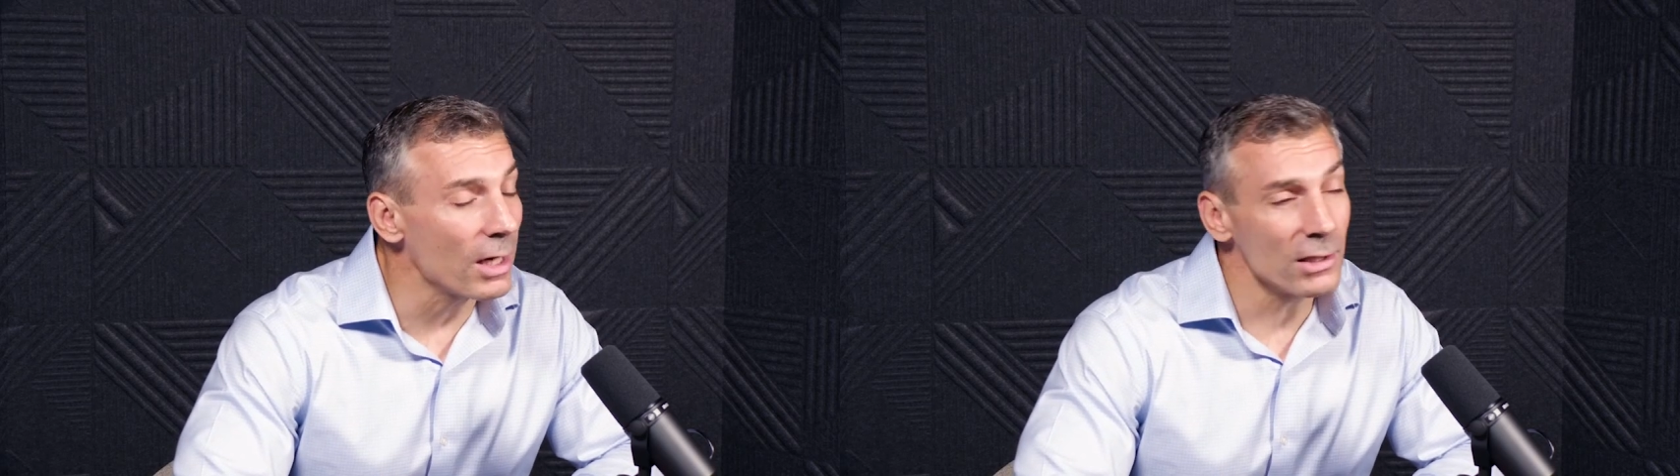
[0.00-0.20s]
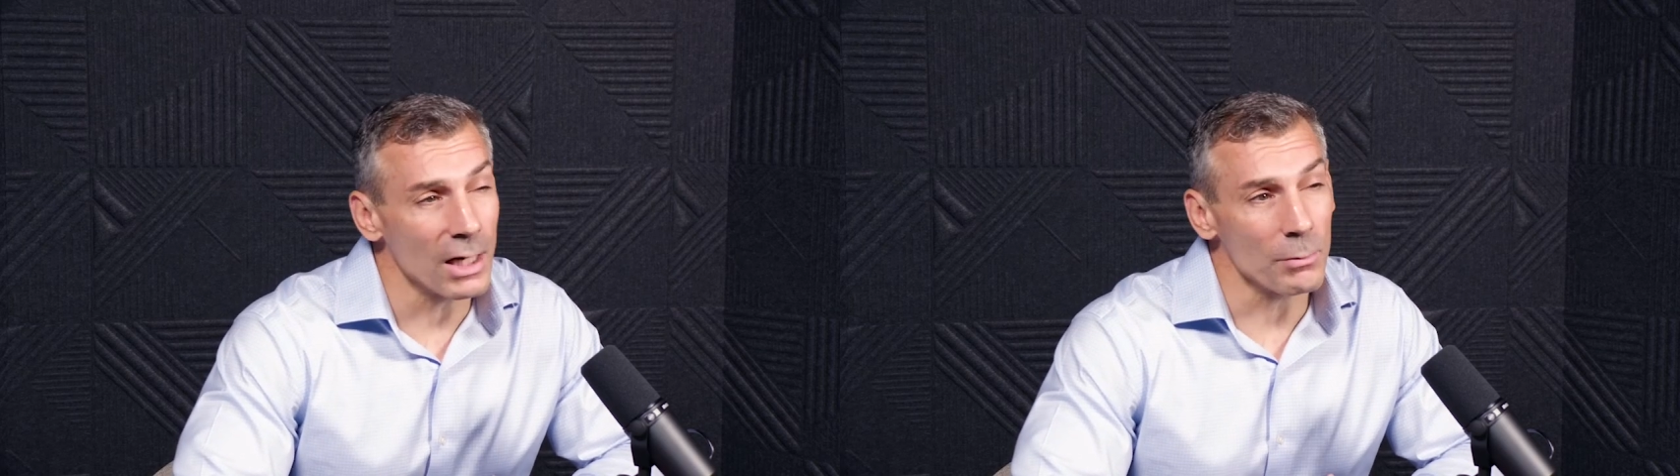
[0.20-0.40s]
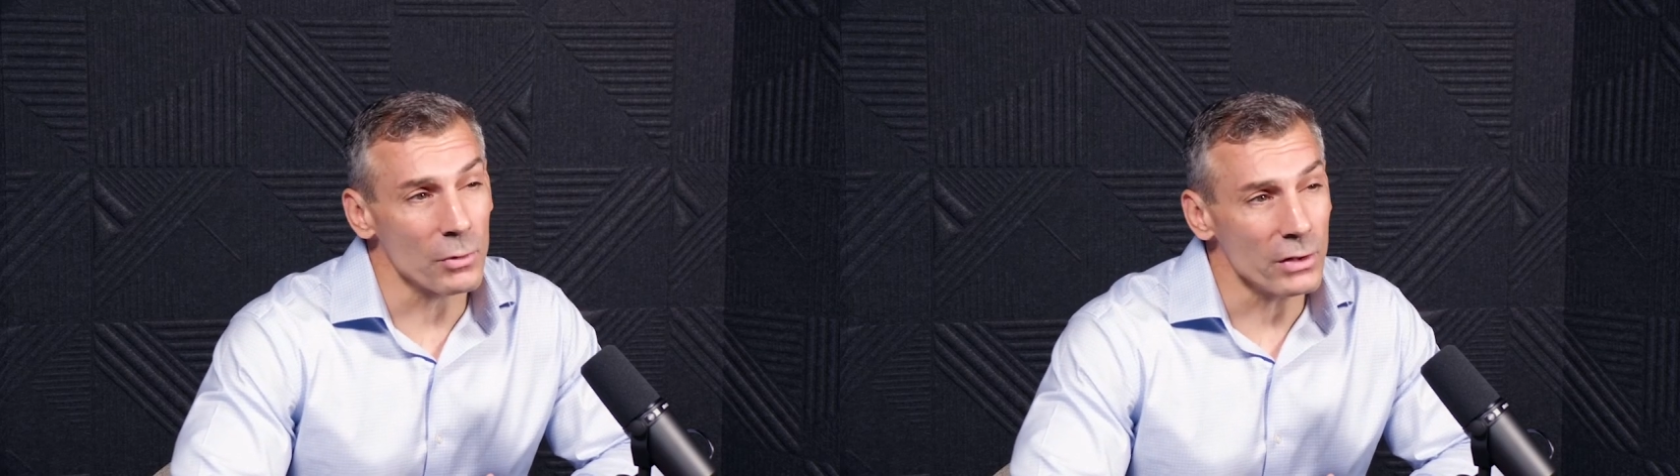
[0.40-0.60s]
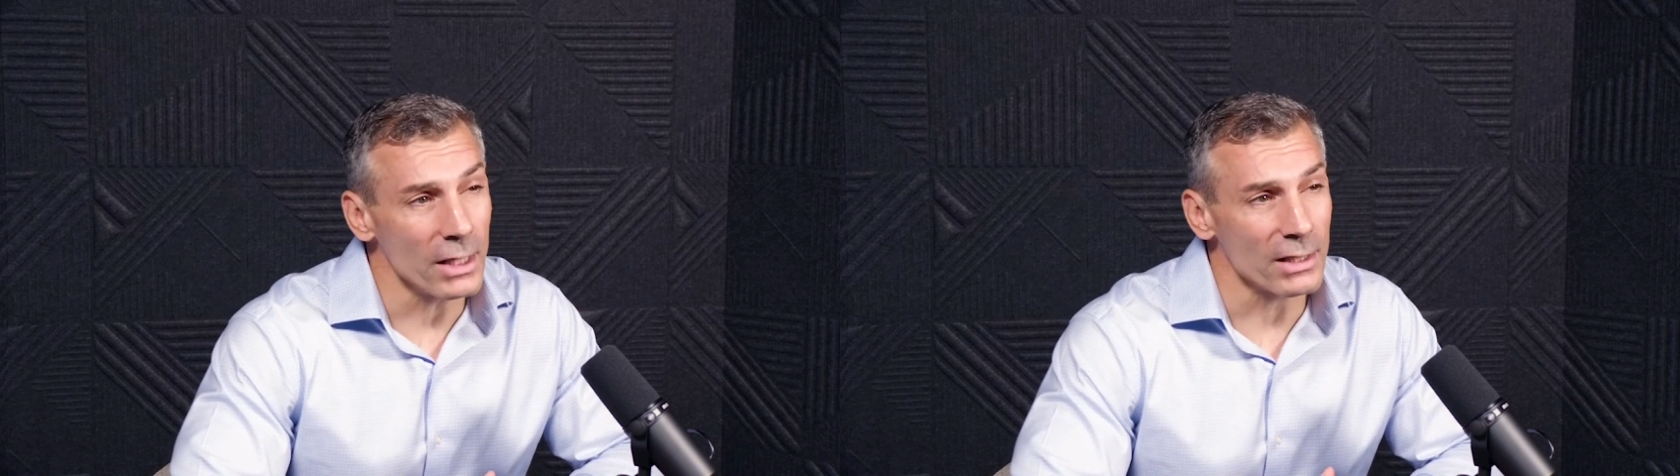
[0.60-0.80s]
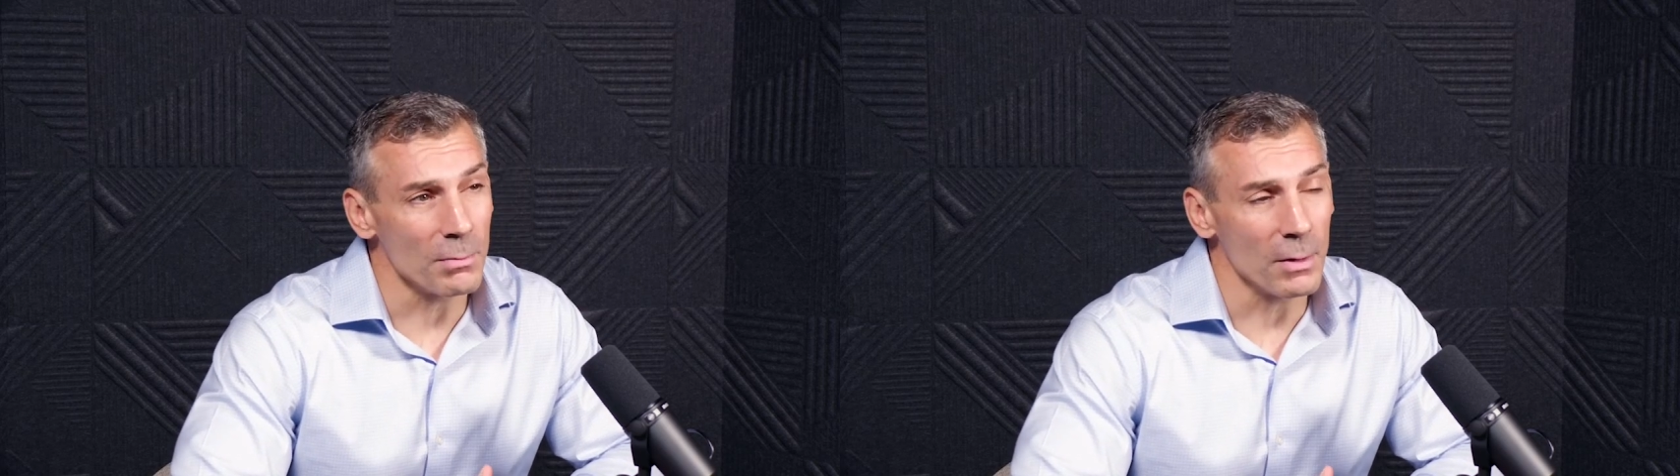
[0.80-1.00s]
and chapter
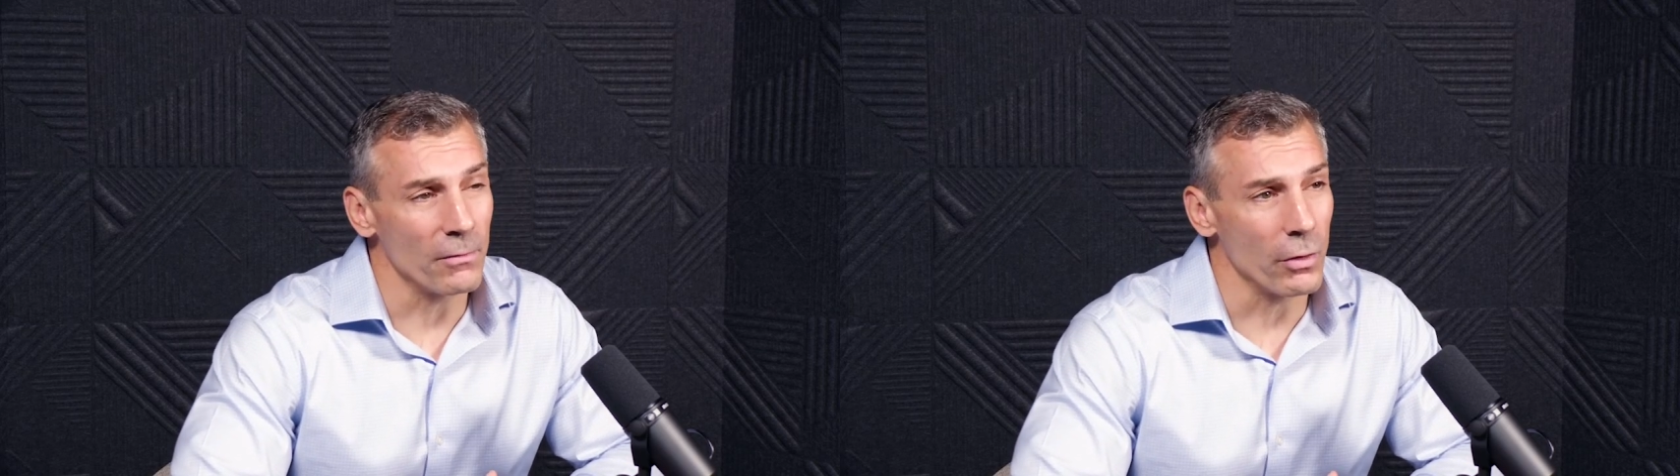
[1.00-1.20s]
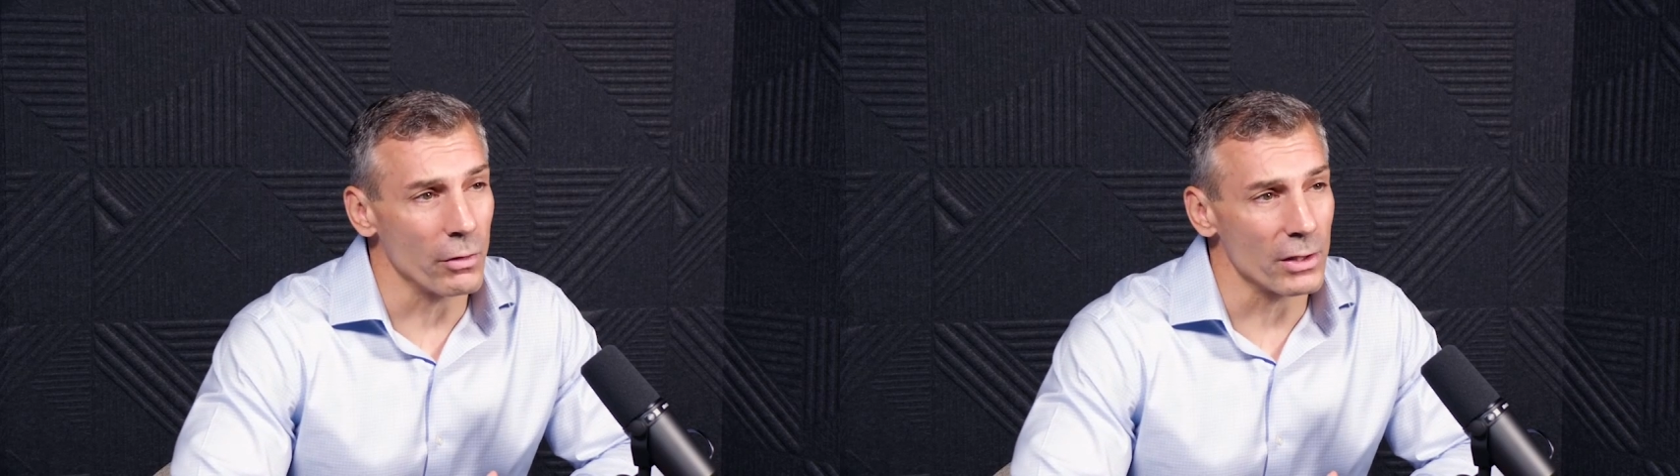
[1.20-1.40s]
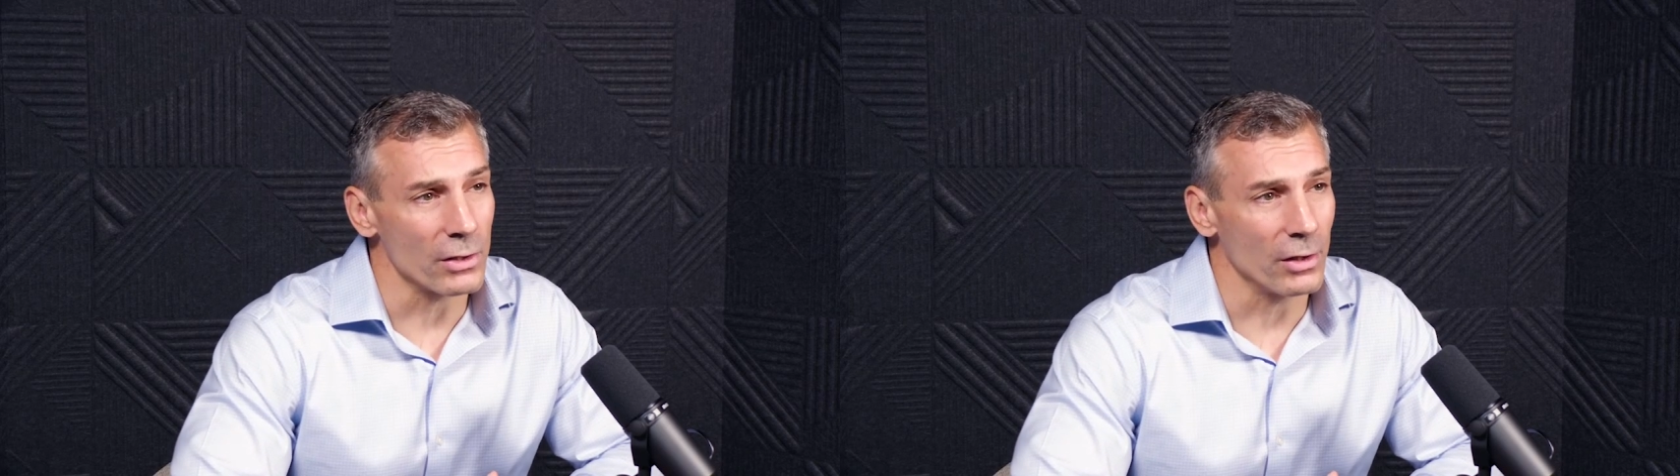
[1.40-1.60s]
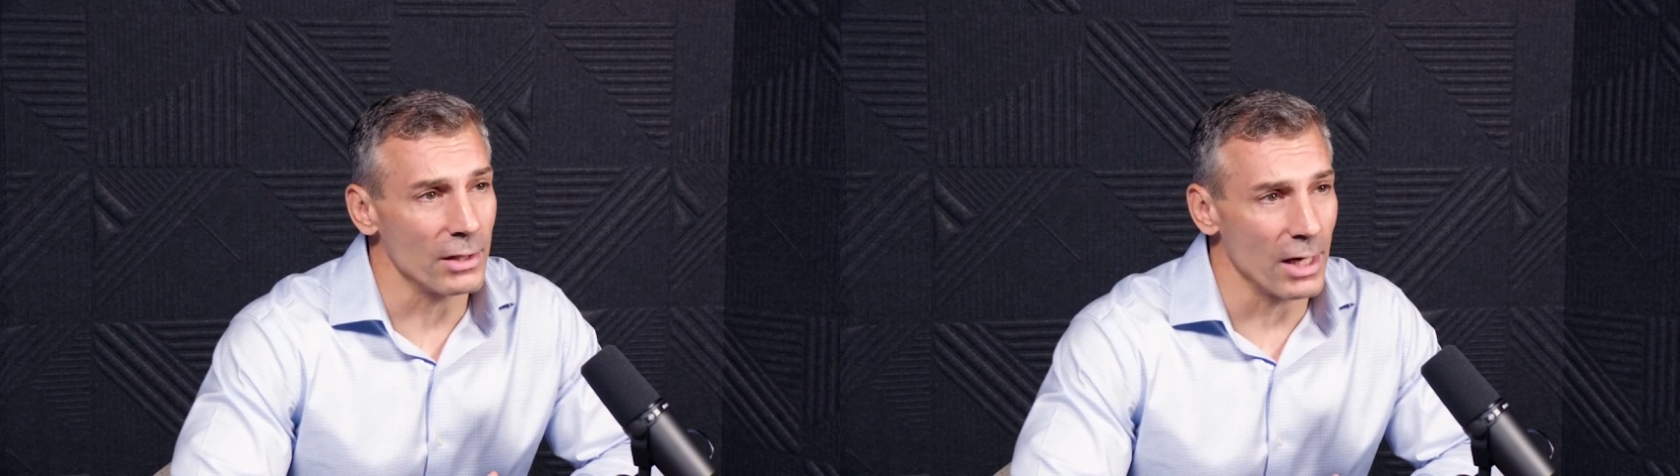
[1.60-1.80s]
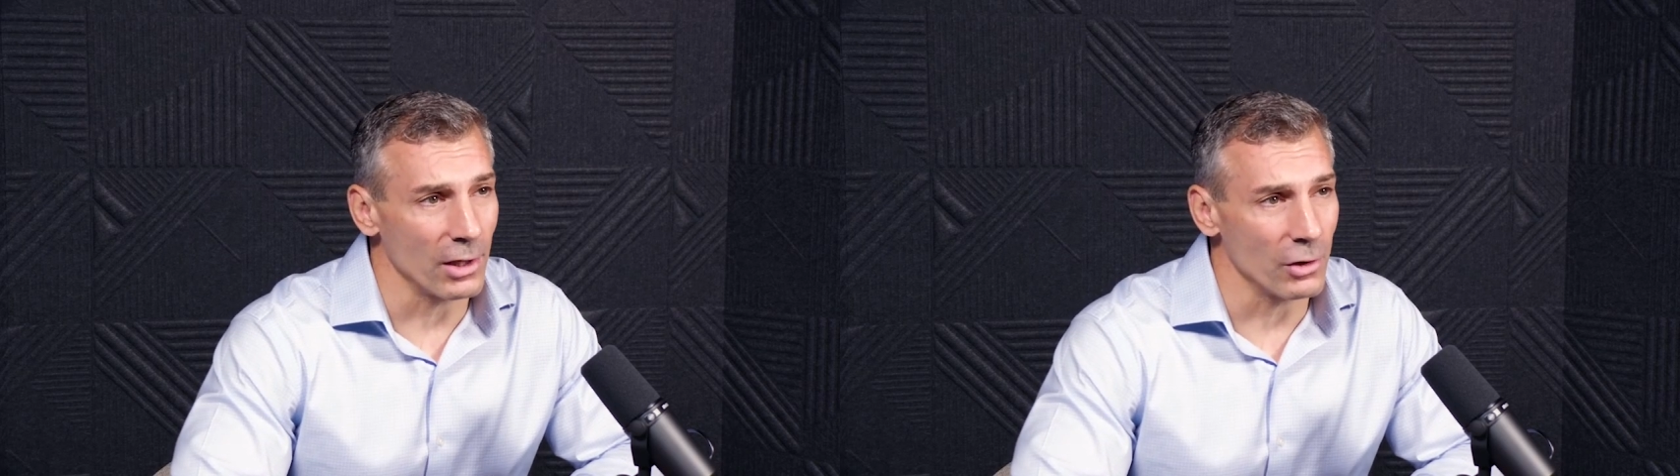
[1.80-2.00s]
6 being focused on
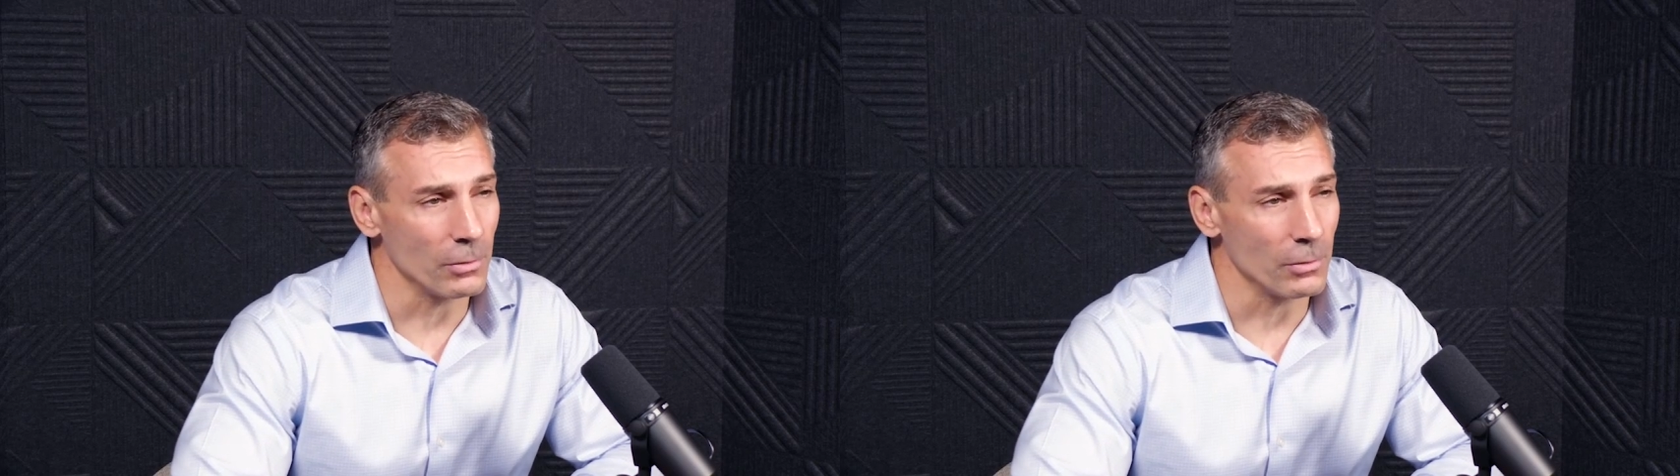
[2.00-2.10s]
Daniel.